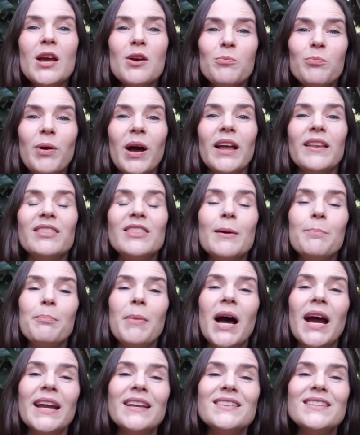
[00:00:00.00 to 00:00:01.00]
But the
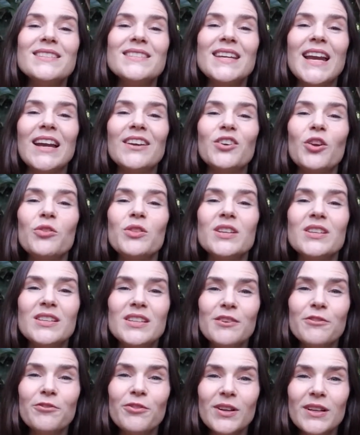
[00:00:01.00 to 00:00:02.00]
mind does not know the
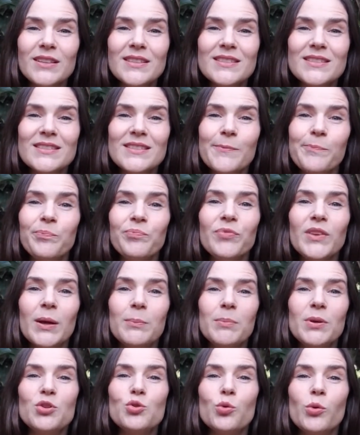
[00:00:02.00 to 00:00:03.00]
difference
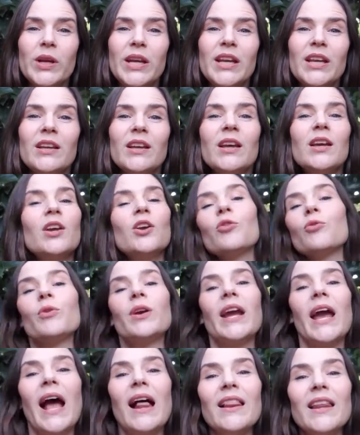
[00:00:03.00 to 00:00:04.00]
between
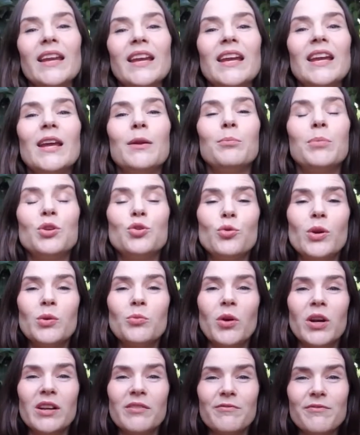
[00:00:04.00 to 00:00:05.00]
reality and between
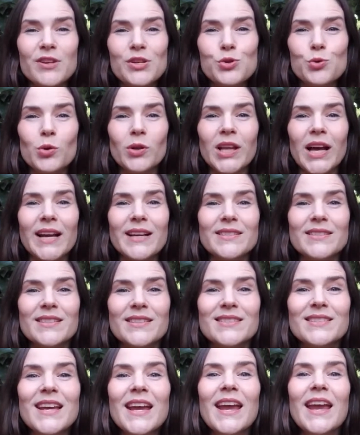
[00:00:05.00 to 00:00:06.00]
what it
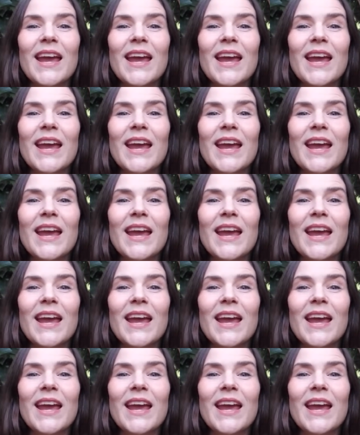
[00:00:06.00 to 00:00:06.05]
visualizes.